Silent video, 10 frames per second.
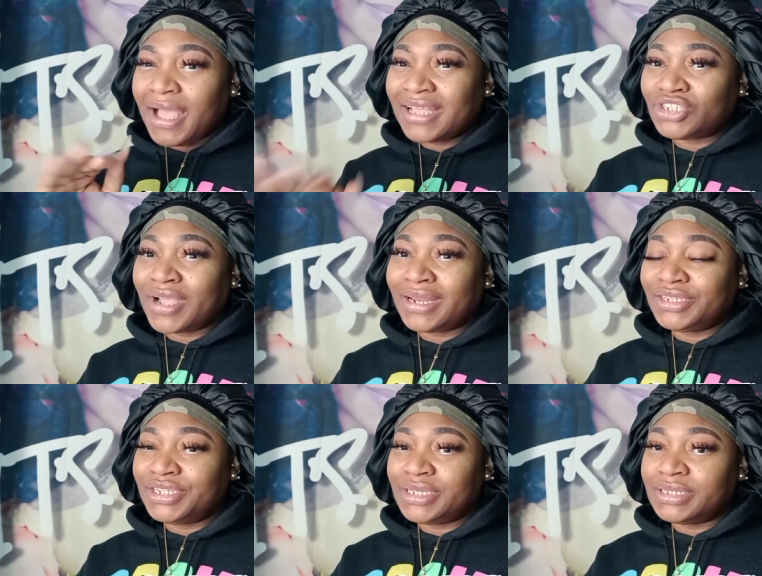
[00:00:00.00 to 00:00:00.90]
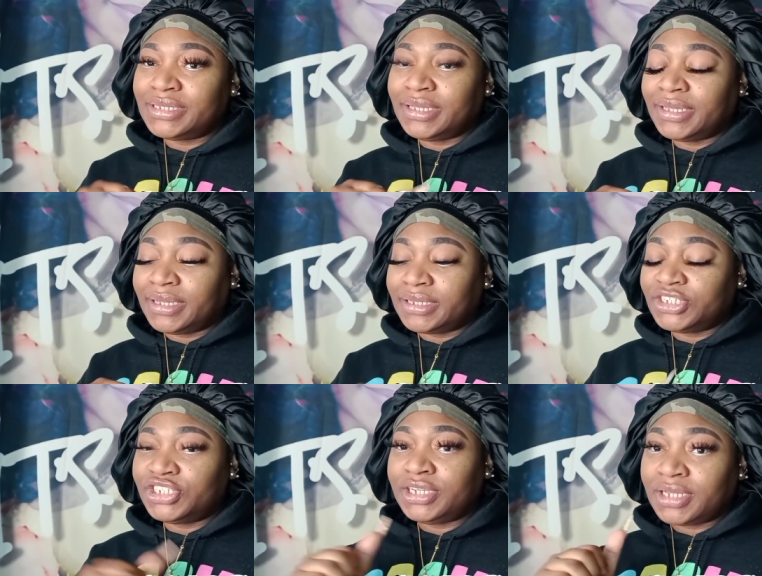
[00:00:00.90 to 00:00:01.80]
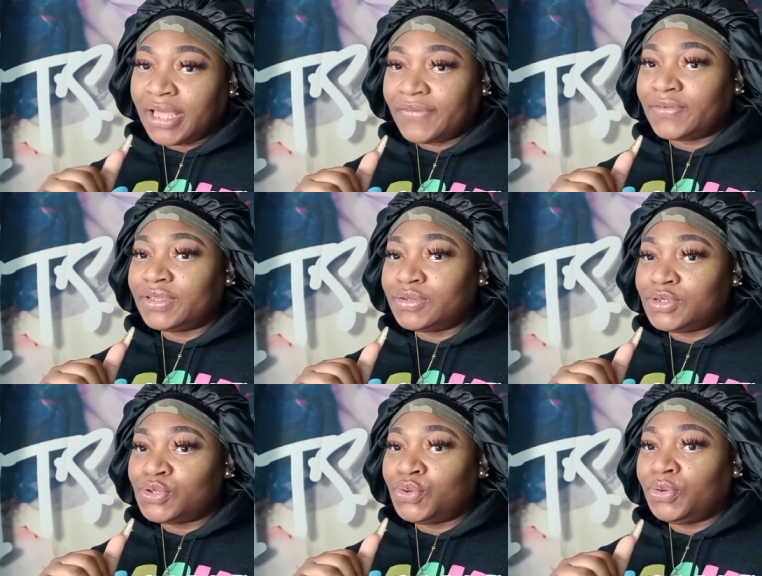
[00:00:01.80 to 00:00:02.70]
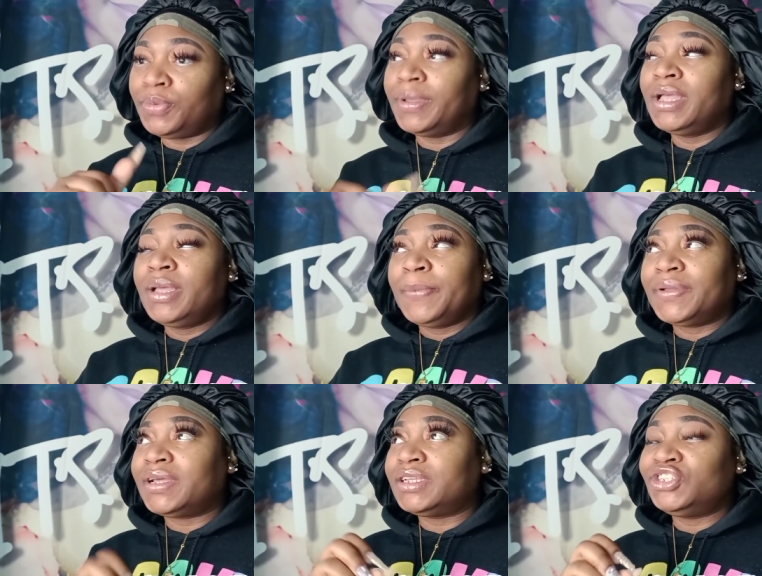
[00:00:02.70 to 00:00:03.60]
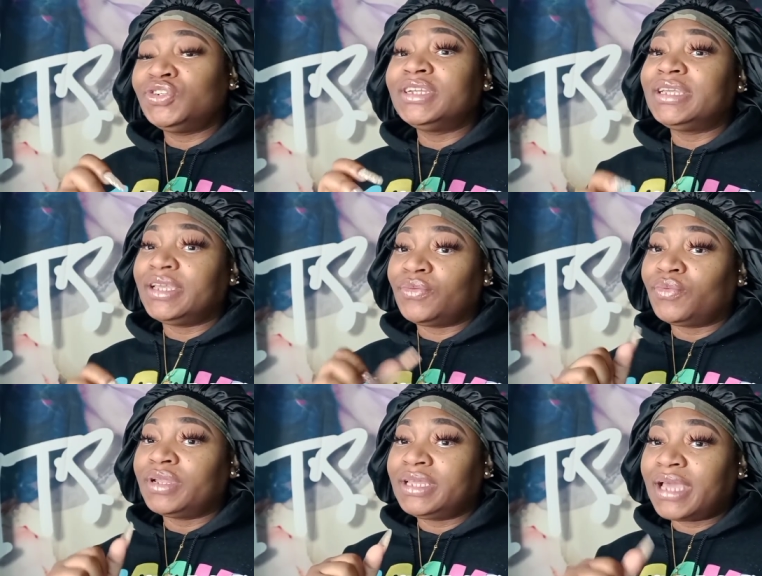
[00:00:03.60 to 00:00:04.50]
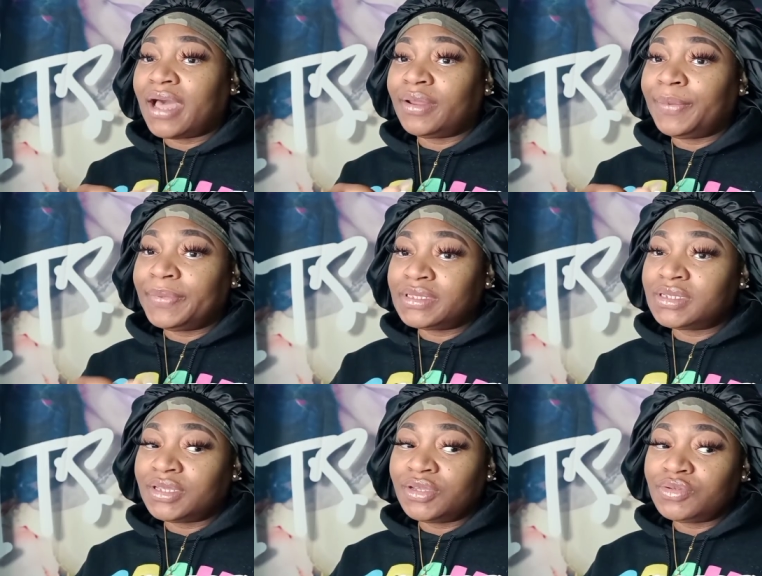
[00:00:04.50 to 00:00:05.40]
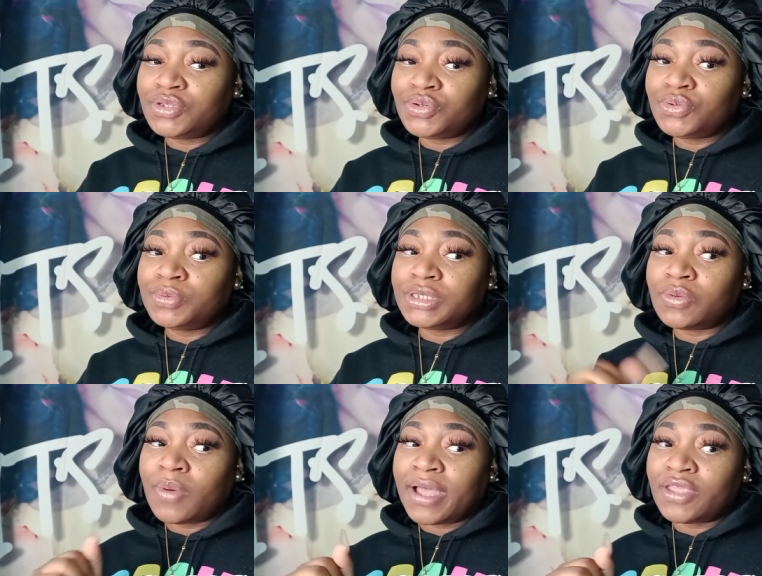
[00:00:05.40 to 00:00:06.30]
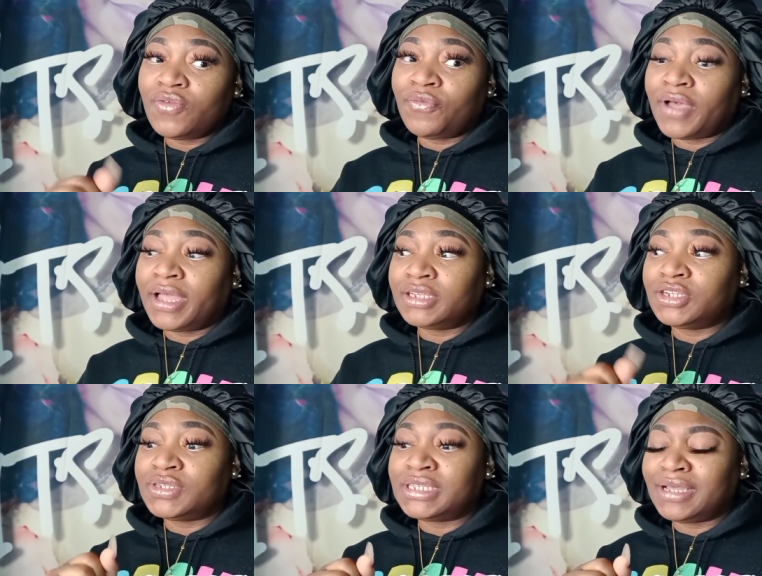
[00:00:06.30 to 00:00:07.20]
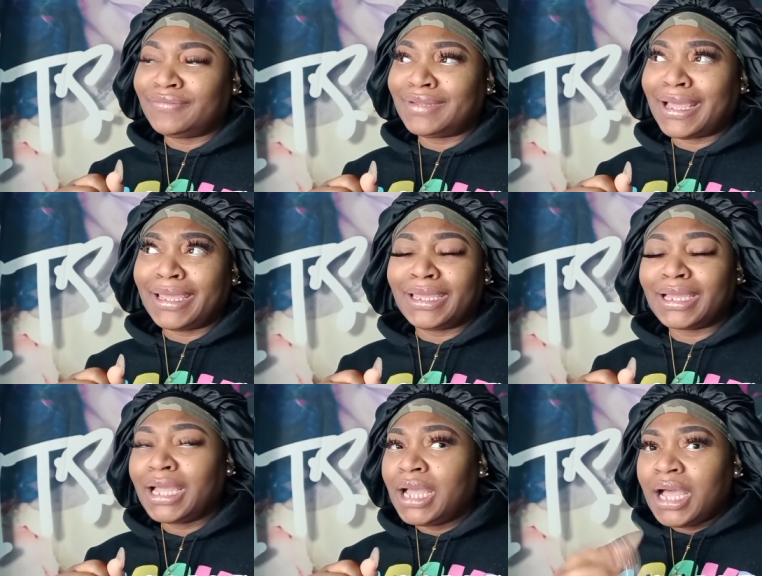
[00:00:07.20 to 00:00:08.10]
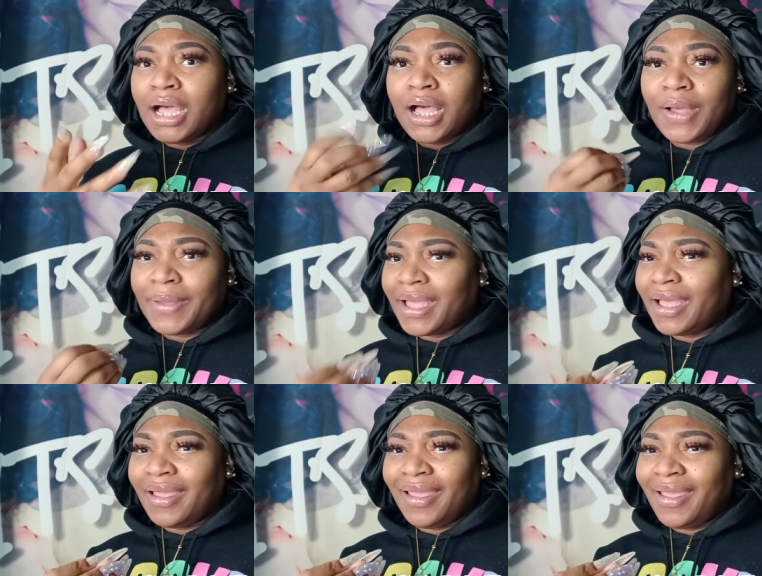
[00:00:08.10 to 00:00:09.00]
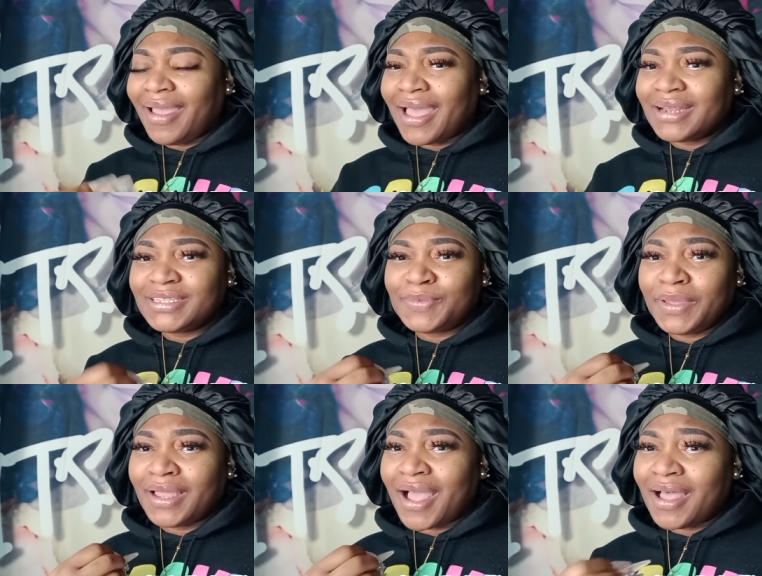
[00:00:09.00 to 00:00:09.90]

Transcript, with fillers: I try to just, yeah, chill off of YouTube because you can get really caught up into YouTube to why you find yourself like, Okay, I done spent